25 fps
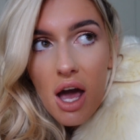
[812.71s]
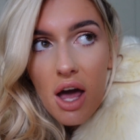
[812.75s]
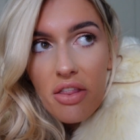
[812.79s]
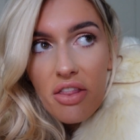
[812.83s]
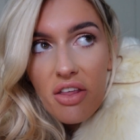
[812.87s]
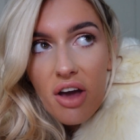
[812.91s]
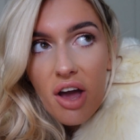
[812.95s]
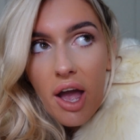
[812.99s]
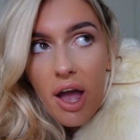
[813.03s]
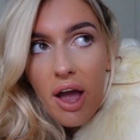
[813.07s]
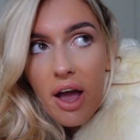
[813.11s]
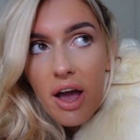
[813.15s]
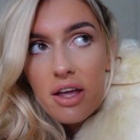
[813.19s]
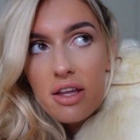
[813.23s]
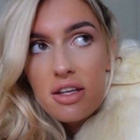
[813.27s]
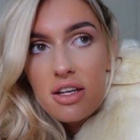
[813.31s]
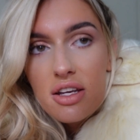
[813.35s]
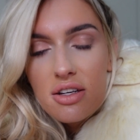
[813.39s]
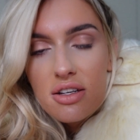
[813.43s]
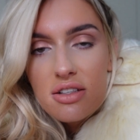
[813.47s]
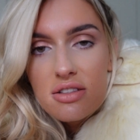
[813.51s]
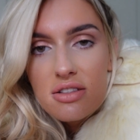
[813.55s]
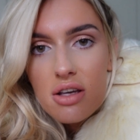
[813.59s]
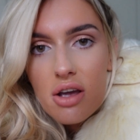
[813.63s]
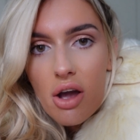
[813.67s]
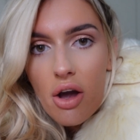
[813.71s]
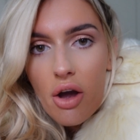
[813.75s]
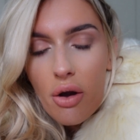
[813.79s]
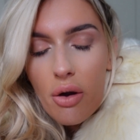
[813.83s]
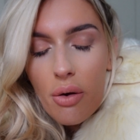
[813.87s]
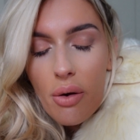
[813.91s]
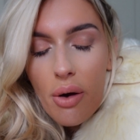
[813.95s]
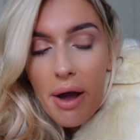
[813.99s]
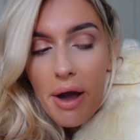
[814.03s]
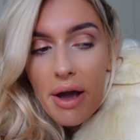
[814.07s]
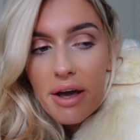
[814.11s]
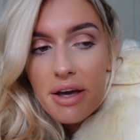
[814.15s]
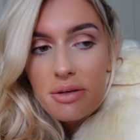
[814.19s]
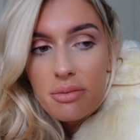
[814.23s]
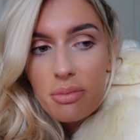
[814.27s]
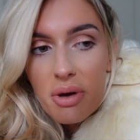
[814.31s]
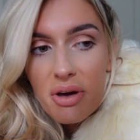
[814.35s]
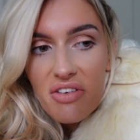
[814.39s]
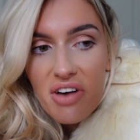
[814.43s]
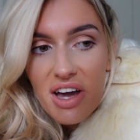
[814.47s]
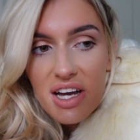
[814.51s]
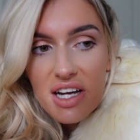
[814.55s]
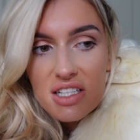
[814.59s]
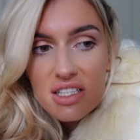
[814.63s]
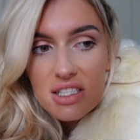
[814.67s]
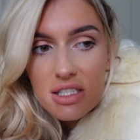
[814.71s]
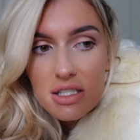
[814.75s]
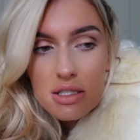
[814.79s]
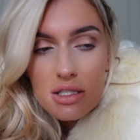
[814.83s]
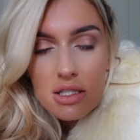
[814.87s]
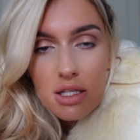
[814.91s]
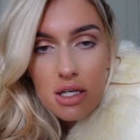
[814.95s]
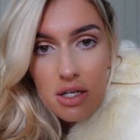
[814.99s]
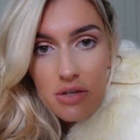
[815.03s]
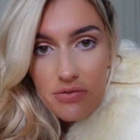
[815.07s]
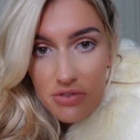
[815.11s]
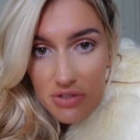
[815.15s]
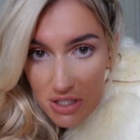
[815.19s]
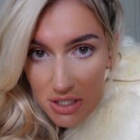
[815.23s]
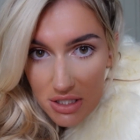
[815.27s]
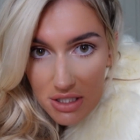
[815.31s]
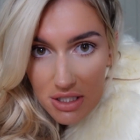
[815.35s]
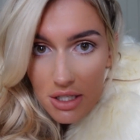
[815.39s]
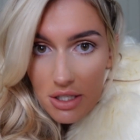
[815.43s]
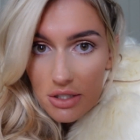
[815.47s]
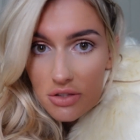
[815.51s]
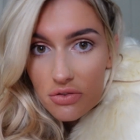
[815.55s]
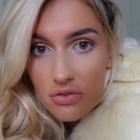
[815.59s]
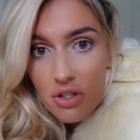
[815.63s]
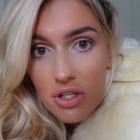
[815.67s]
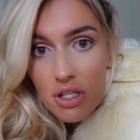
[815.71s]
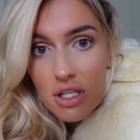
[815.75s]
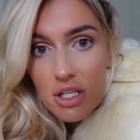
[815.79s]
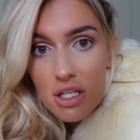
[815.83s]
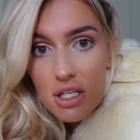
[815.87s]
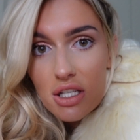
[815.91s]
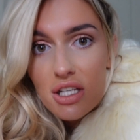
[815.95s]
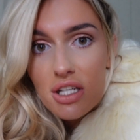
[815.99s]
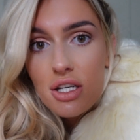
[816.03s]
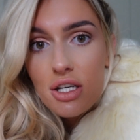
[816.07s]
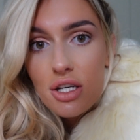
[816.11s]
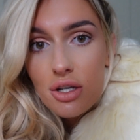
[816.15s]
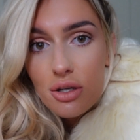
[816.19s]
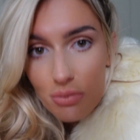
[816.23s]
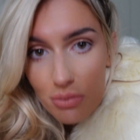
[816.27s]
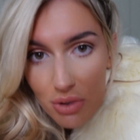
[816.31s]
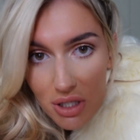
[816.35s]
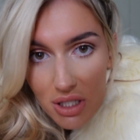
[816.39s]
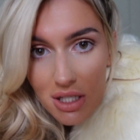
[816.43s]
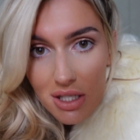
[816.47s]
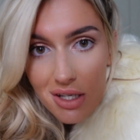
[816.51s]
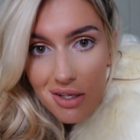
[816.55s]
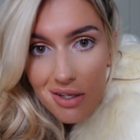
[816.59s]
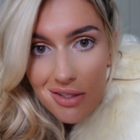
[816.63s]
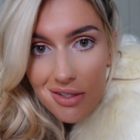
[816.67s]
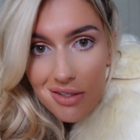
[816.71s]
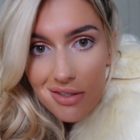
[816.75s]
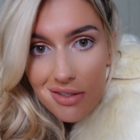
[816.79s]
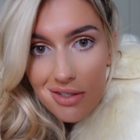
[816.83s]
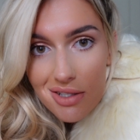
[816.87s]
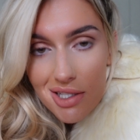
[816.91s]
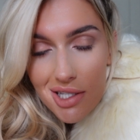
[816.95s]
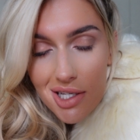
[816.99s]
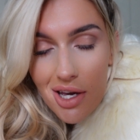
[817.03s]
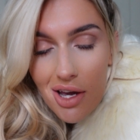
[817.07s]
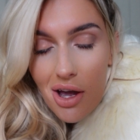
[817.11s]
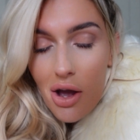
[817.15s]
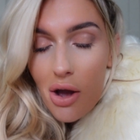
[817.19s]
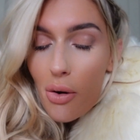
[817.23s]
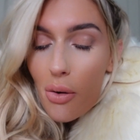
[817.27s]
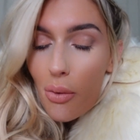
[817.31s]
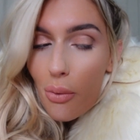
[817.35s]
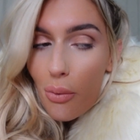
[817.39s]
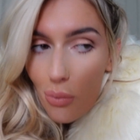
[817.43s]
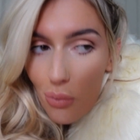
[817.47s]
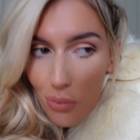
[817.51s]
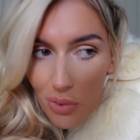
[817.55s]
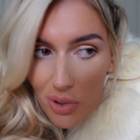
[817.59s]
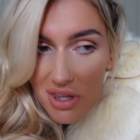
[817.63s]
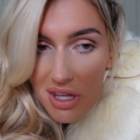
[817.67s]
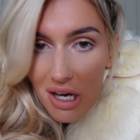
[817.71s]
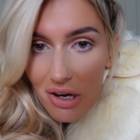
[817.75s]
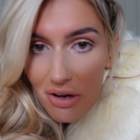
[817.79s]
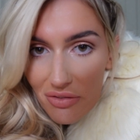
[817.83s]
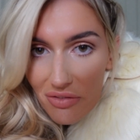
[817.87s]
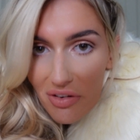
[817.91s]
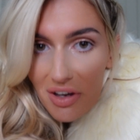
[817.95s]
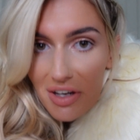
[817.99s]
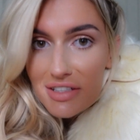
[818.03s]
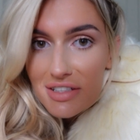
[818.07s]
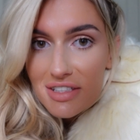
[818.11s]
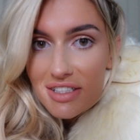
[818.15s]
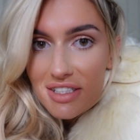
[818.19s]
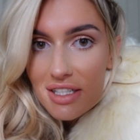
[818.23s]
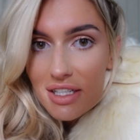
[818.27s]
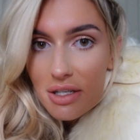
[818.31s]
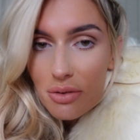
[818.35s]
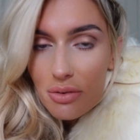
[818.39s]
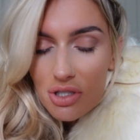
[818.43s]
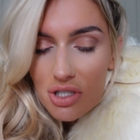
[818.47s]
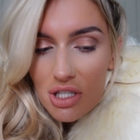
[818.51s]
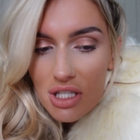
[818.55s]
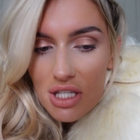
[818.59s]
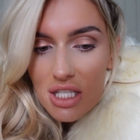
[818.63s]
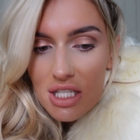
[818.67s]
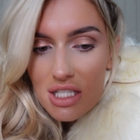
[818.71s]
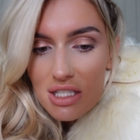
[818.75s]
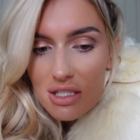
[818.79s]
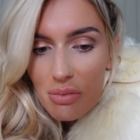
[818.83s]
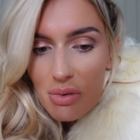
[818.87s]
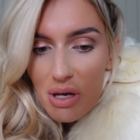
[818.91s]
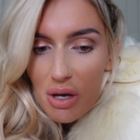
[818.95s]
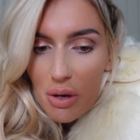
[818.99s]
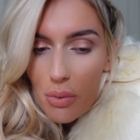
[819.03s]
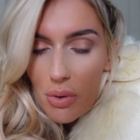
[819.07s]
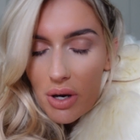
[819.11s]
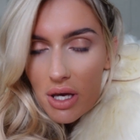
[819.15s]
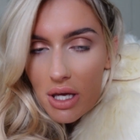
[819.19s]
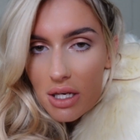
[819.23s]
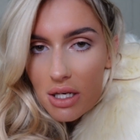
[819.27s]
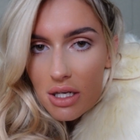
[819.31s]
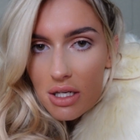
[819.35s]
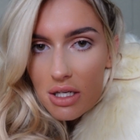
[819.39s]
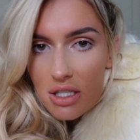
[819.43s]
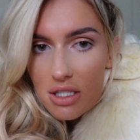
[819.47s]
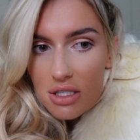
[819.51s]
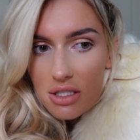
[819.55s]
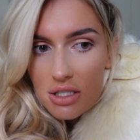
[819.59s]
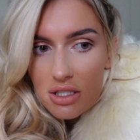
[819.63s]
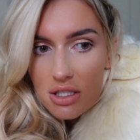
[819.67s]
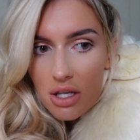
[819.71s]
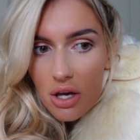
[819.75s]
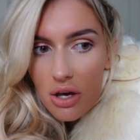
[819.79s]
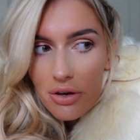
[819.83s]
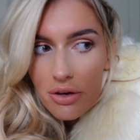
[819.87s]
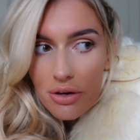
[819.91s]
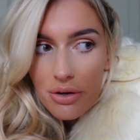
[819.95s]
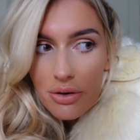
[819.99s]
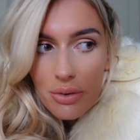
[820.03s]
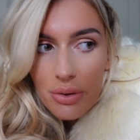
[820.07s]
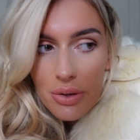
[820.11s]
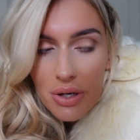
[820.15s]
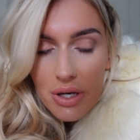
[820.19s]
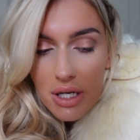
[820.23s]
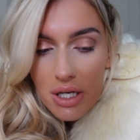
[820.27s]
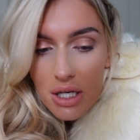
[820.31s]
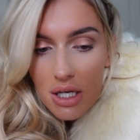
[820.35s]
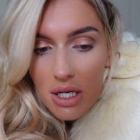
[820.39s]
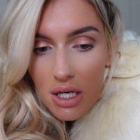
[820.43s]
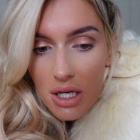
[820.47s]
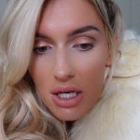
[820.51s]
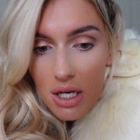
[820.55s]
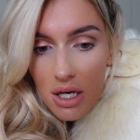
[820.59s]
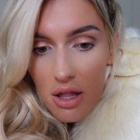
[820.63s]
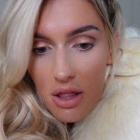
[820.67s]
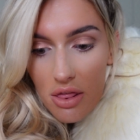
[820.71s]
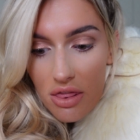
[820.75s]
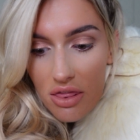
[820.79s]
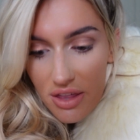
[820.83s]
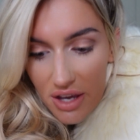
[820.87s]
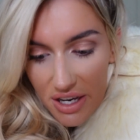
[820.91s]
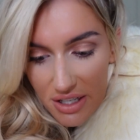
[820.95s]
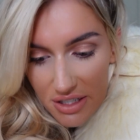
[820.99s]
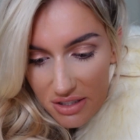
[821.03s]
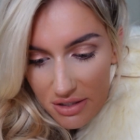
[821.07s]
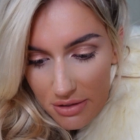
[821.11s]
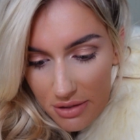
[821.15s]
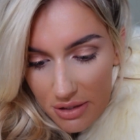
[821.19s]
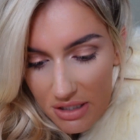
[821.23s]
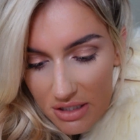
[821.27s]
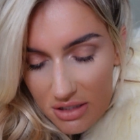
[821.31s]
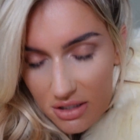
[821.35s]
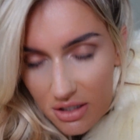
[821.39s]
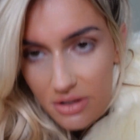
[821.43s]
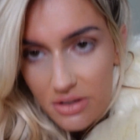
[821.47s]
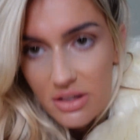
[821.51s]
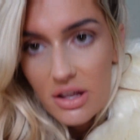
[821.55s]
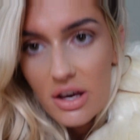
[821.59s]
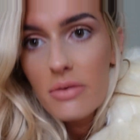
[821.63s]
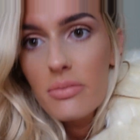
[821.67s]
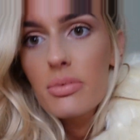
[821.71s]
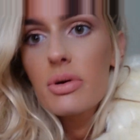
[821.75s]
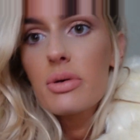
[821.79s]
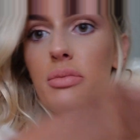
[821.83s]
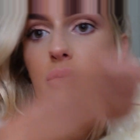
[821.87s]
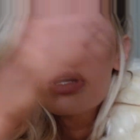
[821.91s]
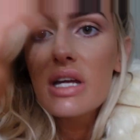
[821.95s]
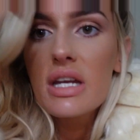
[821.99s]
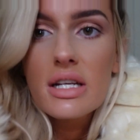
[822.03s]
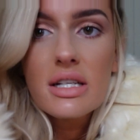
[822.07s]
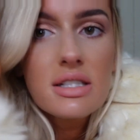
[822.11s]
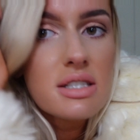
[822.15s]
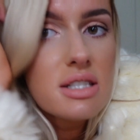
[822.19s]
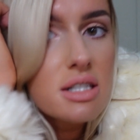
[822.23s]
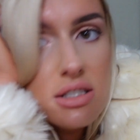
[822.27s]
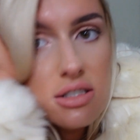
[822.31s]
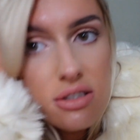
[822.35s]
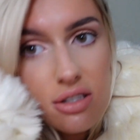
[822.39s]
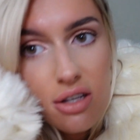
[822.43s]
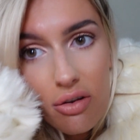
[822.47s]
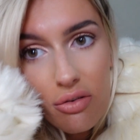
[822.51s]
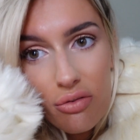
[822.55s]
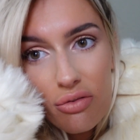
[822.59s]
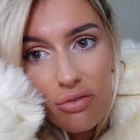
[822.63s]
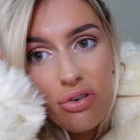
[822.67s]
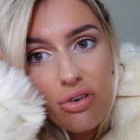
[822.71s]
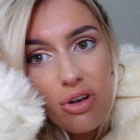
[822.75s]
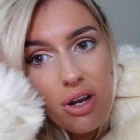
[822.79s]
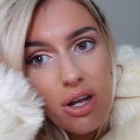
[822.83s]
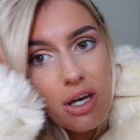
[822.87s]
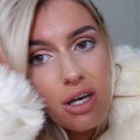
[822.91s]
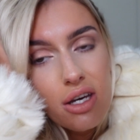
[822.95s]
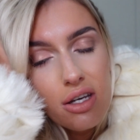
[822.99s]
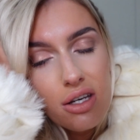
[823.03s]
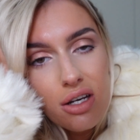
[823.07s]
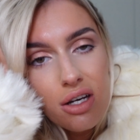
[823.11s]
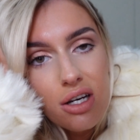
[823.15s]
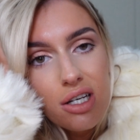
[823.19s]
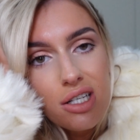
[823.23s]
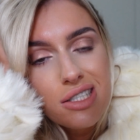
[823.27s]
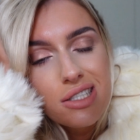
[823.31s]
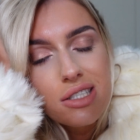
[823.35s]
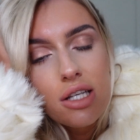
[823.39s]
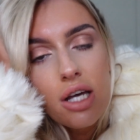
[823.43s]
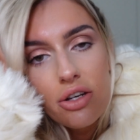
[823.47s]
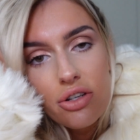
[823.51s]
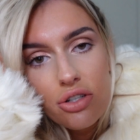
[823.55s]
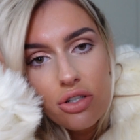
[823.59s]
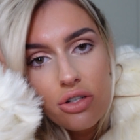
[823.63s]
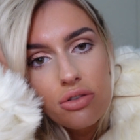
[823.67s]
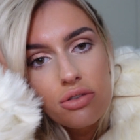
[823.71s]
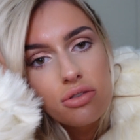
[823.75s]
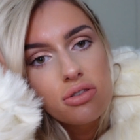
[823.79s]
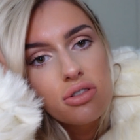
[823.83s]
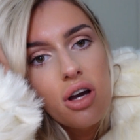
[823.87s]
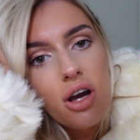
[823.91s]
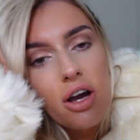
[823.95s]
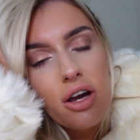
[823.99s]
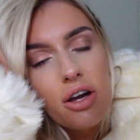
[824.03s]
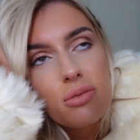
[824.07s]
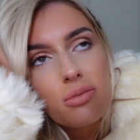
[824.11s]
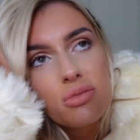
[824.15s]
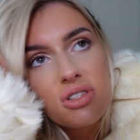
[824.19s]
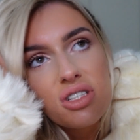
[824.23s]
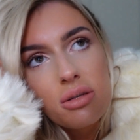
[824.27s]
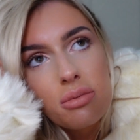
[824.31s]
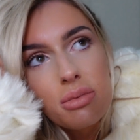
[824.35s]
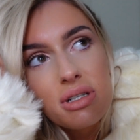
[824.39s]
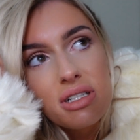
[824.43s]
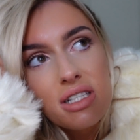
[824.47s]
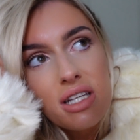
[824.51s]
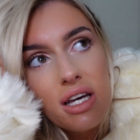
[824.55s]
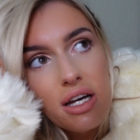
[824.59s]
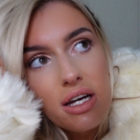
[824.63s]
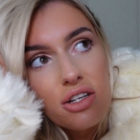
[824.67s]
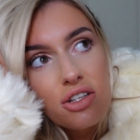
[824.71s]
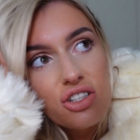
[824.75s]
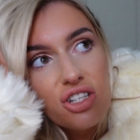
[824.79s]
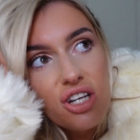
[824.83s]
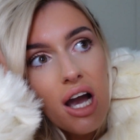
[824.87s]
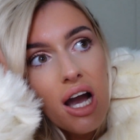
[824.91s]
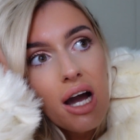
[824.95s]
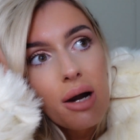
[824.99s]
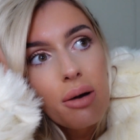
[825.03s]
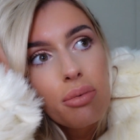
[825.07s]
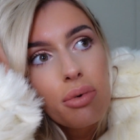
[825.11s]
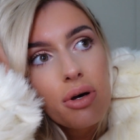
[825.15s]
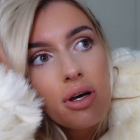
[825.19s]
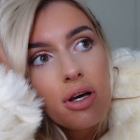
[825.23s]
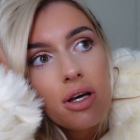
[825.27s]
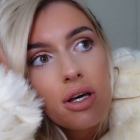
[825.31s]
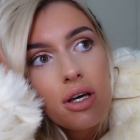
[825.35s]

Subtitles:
that I had years ago and my vaccines I've successfully completed without fainting, which I think is a big win. So that's something done that I've been meaning to get done for like such a long time, to get my second jab.